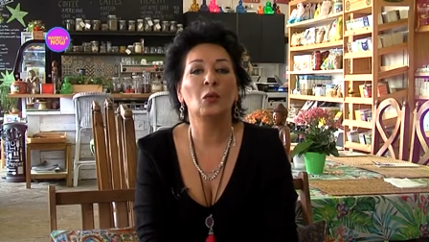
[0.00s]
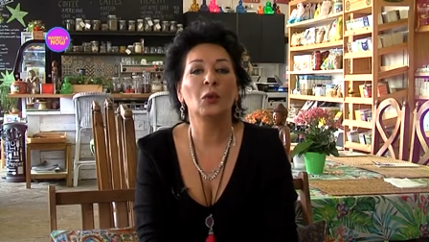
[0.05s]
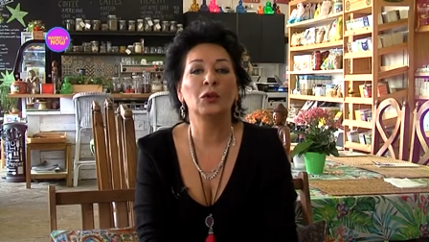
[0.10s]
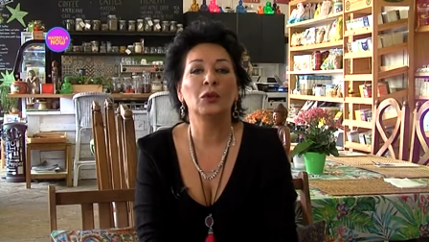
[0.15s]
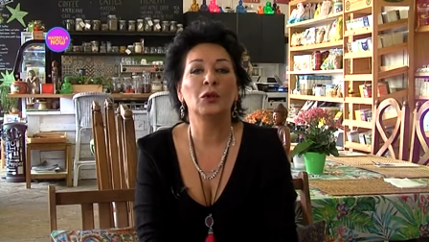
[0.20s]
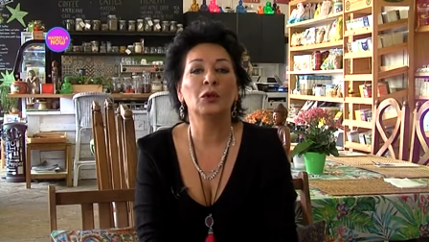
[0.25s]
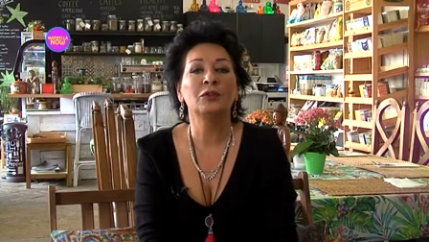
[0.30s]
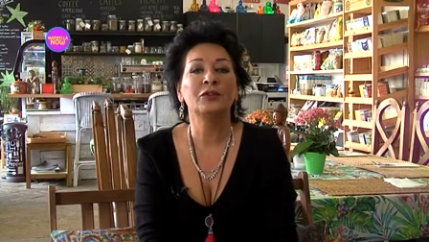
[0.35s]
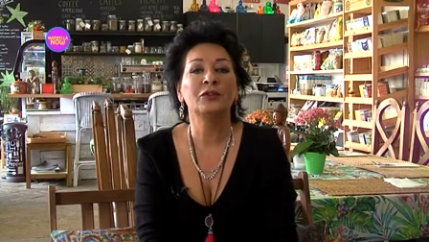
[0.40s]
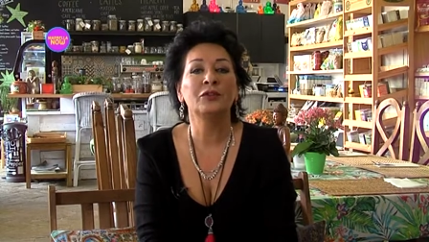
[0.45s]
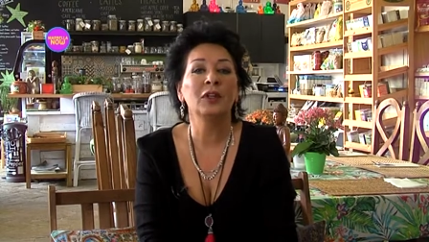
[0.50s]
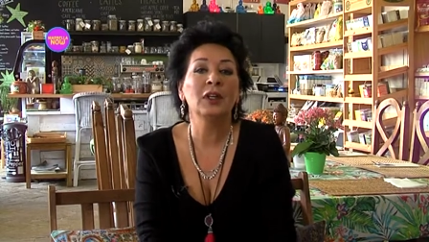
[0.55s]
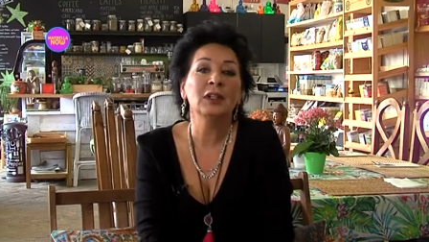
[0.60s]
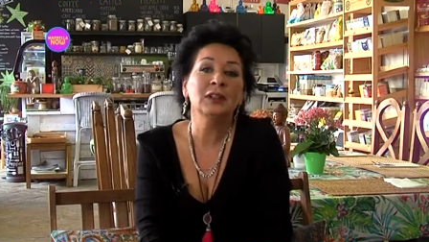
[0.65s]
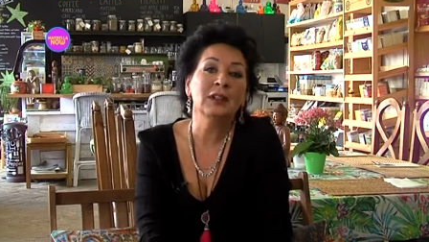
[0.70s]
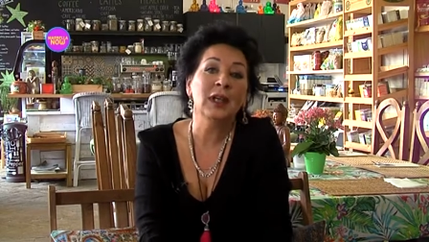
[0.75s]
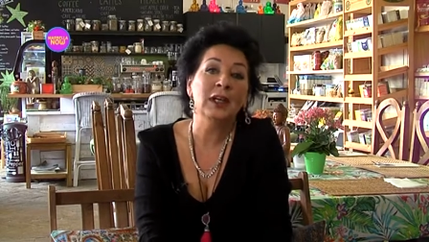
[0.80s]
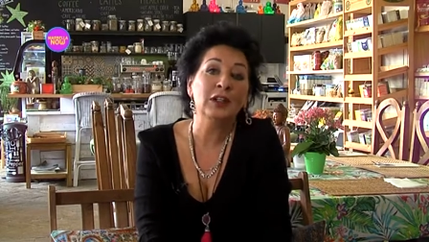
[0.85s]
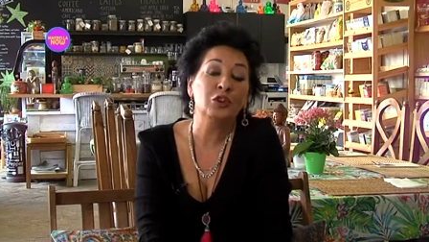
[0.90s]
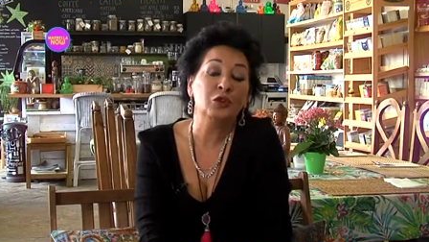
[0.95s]
well off,
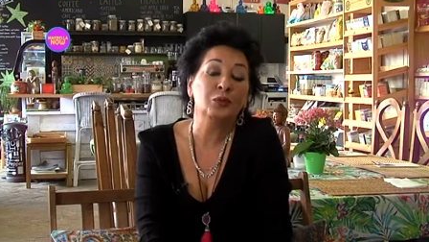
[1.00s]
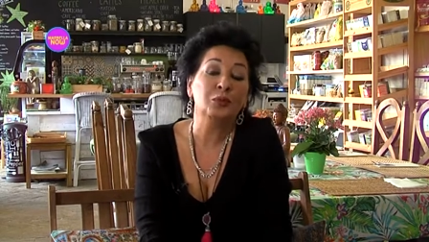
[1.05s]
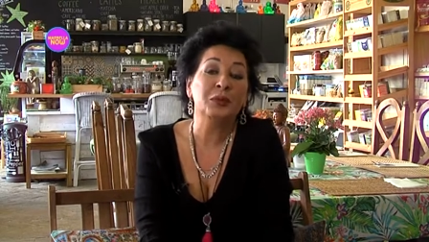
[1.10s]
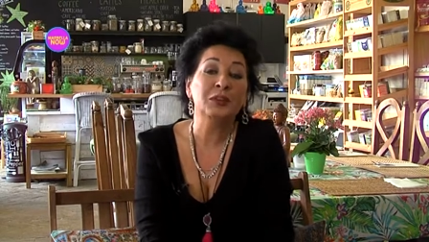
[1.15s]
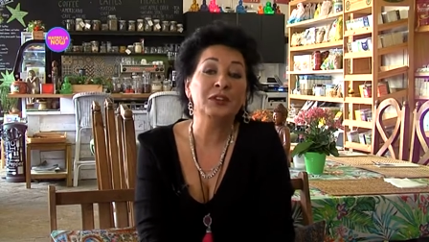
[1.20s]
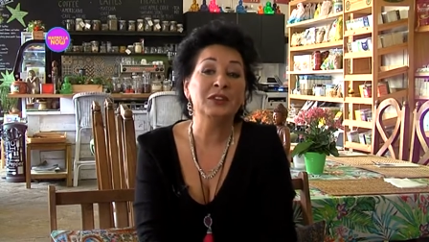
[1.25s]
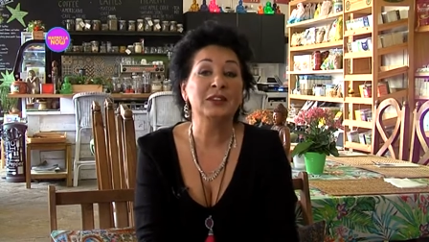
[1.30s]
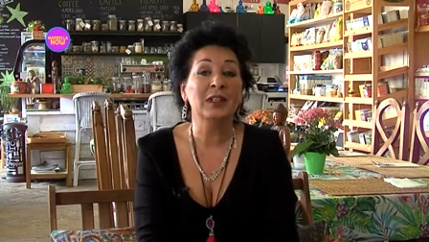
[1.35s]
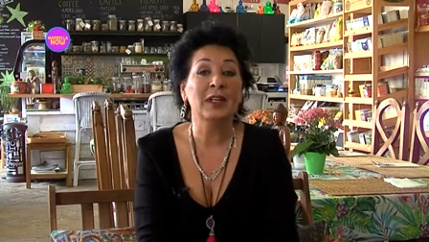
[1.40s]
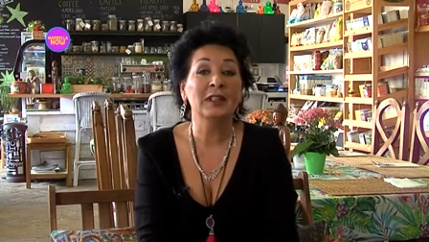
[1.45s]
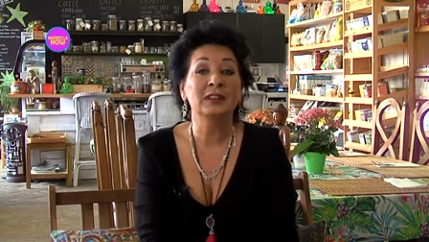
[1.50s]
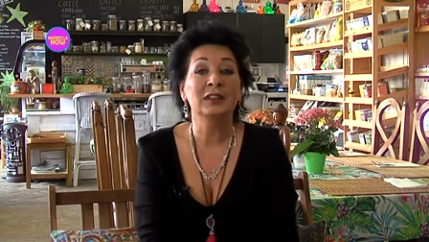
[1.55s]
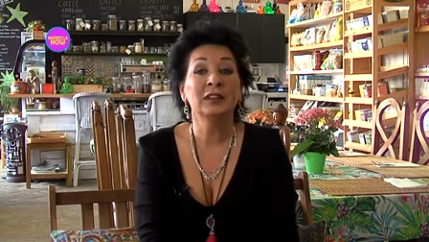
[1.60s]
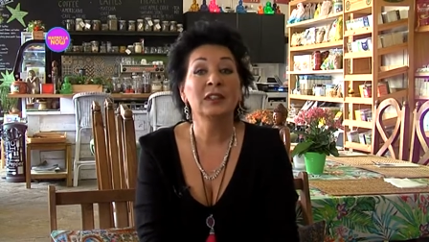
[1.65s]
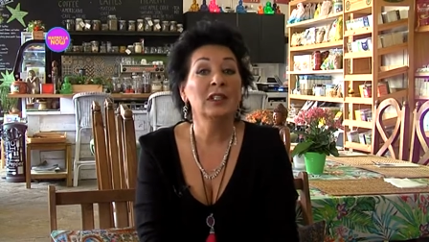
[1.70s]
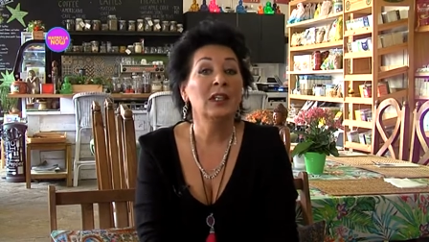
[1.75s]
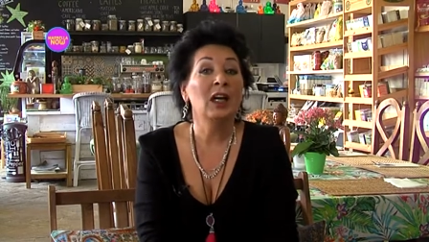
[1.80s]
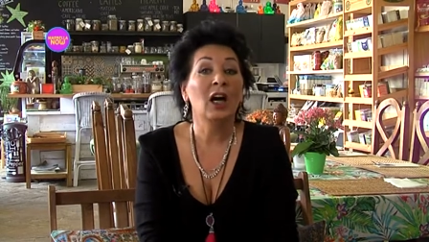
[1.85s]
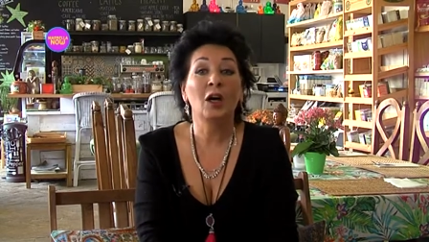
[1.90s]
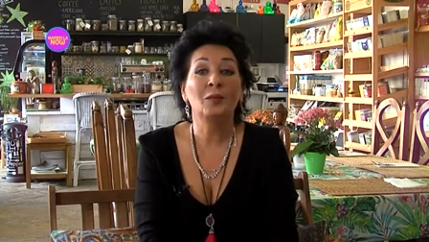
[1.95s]
and that could be said
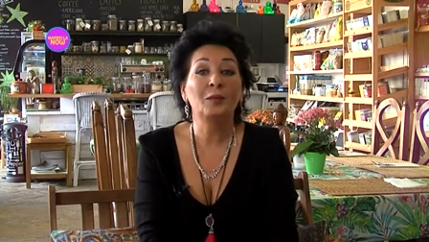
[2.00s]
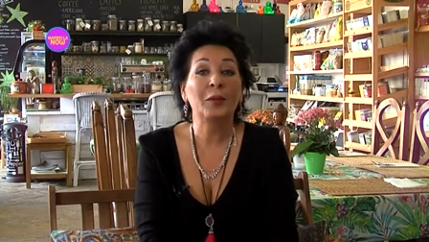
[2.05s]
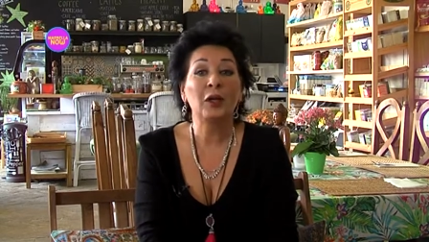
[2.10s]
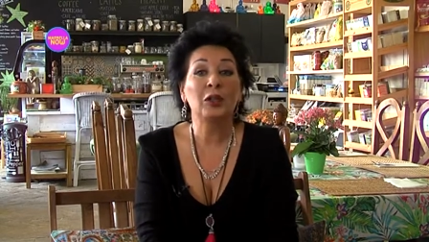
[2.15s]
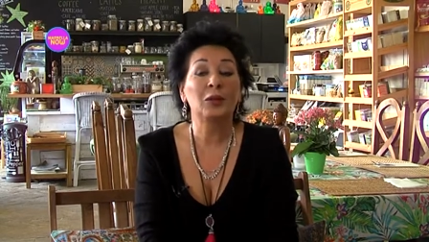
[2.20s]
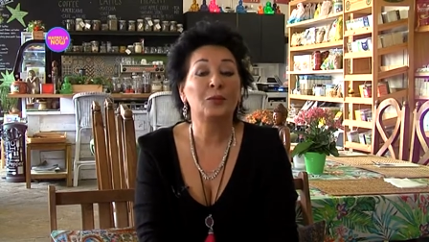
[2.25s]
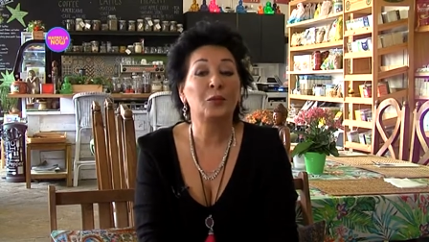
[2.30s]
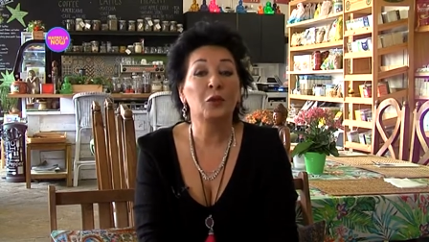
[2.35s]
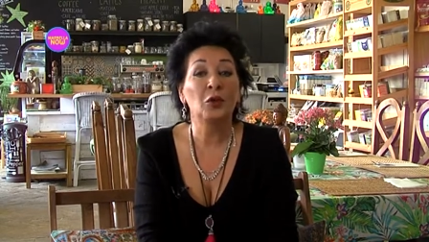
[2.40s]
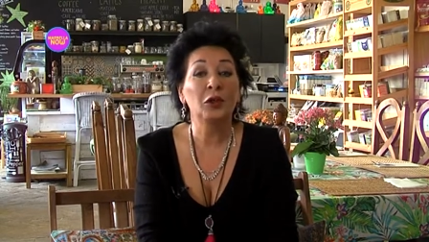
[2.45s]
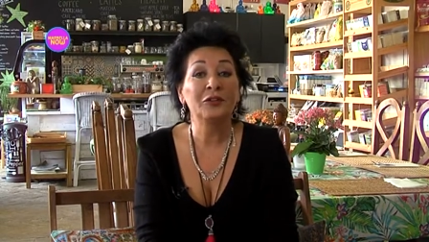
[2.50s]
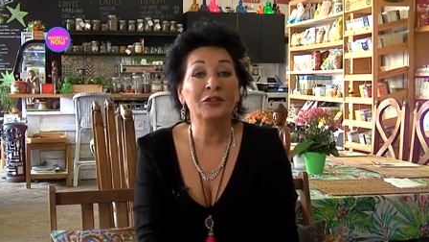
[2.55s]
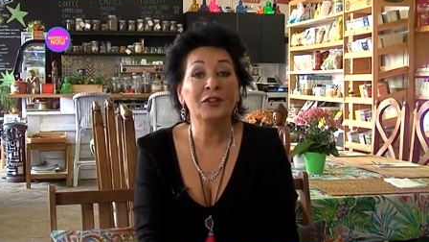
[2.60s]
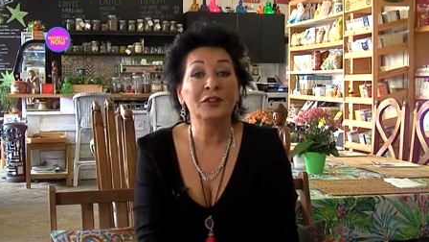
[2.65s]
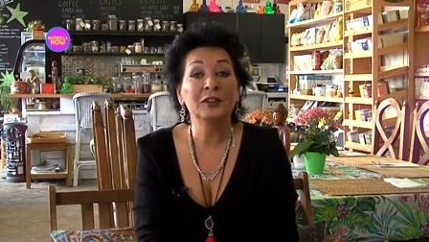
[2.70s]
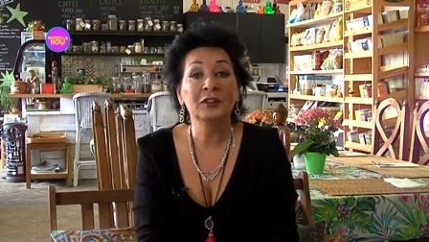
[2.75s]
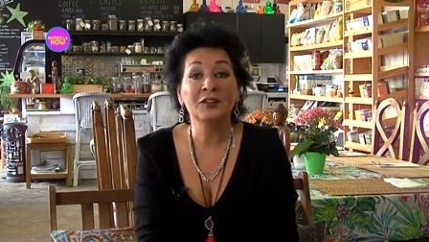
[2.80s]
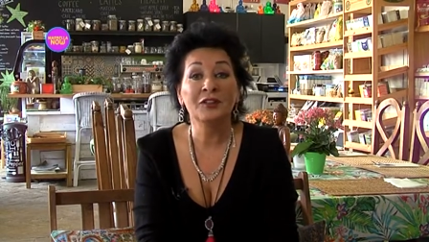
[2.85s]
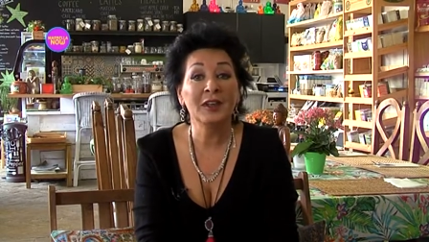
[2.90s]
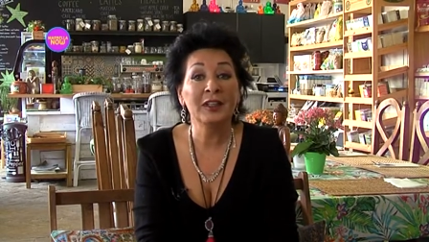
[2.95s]
about a
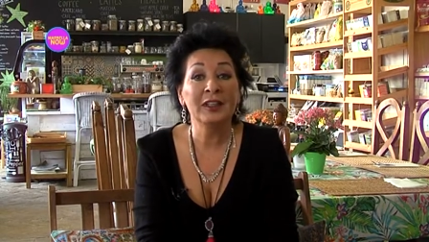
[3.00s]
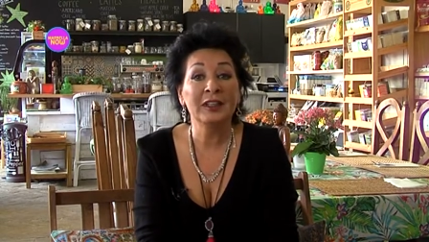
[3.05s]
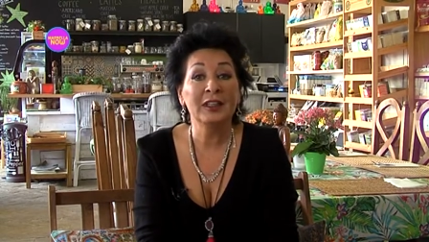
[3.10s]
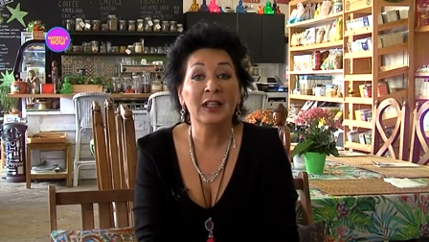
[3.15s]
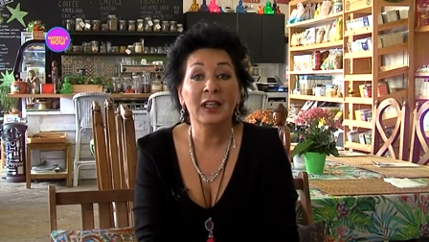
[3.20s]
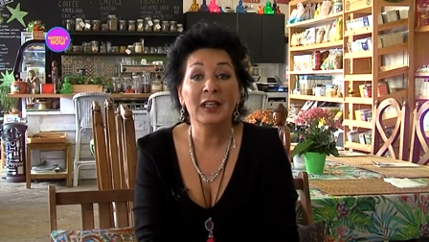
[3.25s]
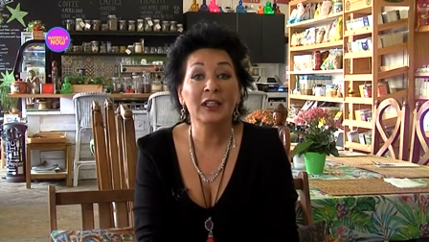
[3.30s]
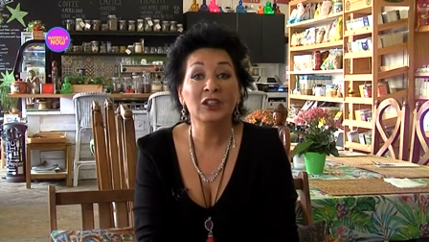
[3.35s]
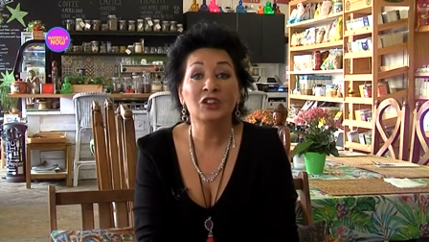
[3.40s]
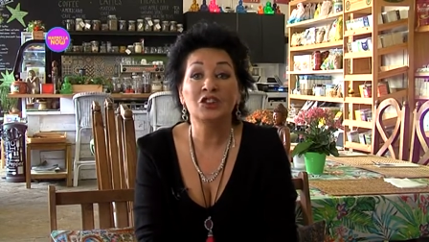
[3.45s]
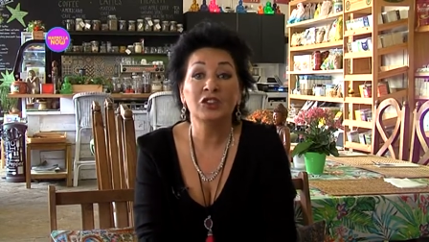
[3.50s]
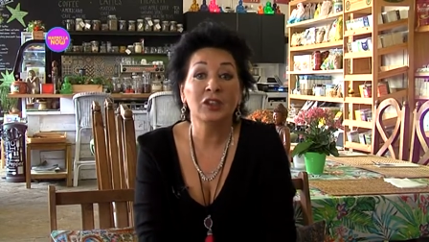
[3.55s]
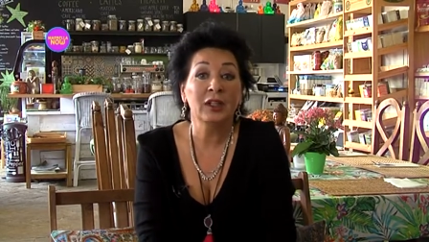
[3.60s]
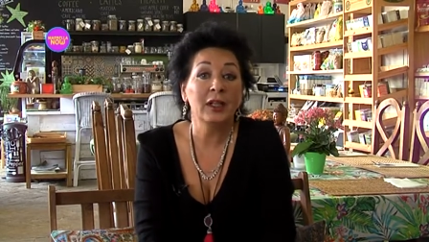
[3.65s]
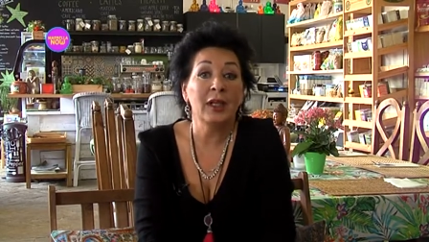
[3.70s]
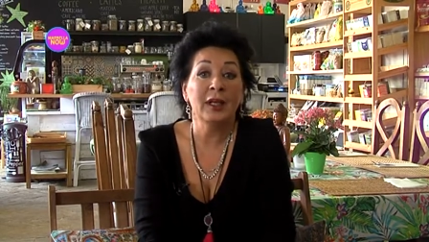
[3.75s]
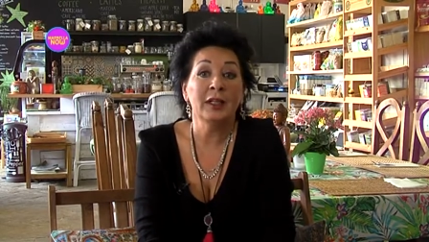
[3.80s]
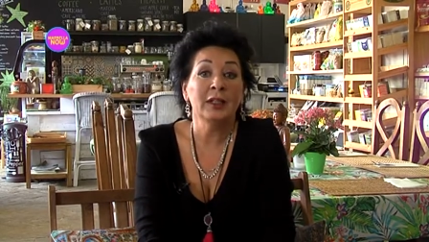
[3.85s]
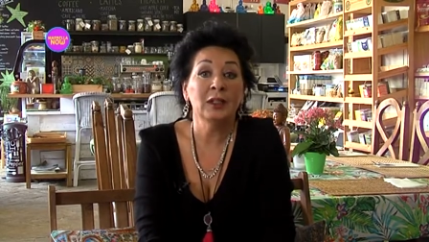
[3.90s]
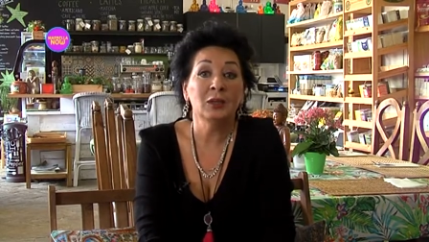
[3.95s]
boyfriend of any age
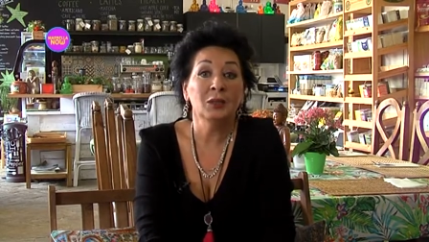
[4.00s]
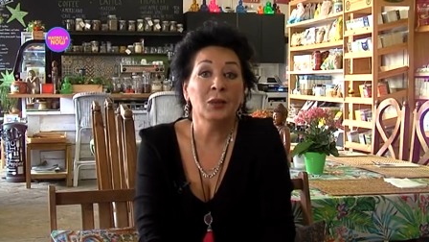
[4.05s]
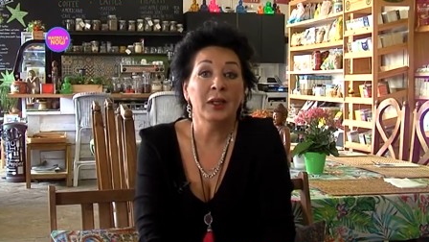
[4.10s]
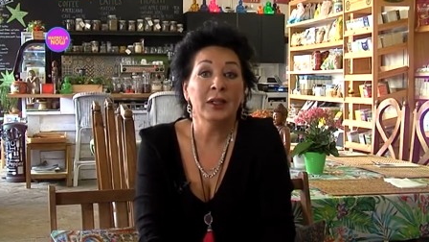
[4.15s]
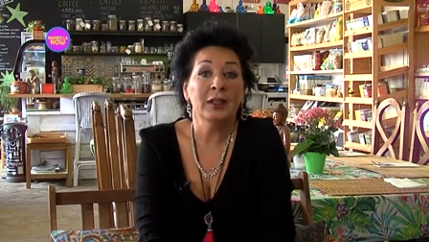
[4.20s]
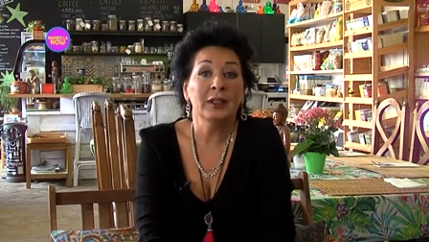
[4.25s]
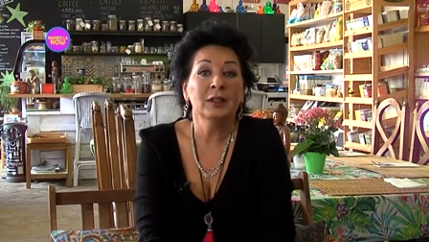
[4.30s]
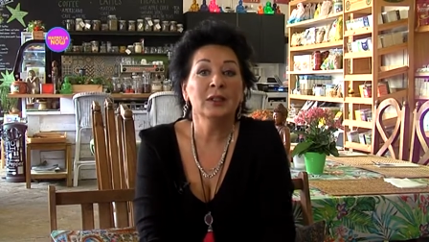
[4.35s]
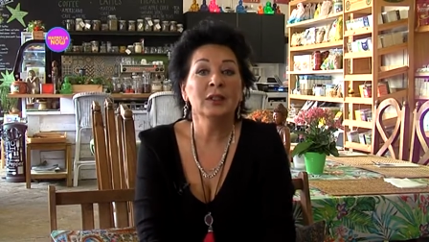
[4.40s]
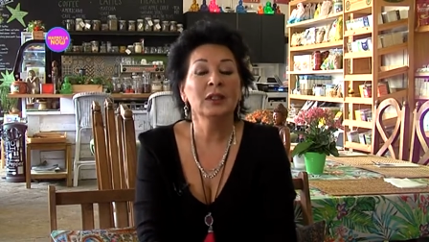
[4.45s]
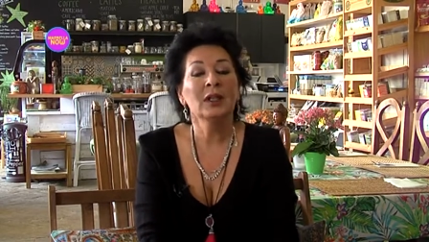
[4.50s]
anyway.